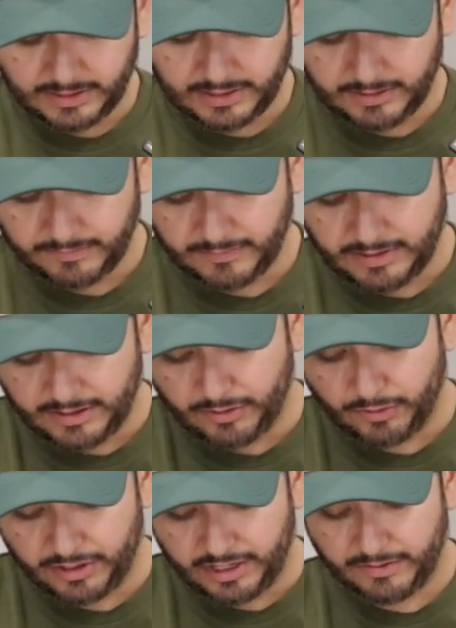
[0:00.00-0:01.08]
out of the
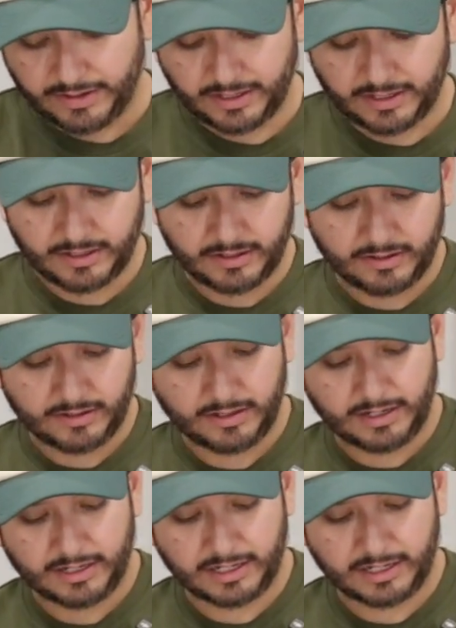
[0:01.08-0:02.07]
ordinary, I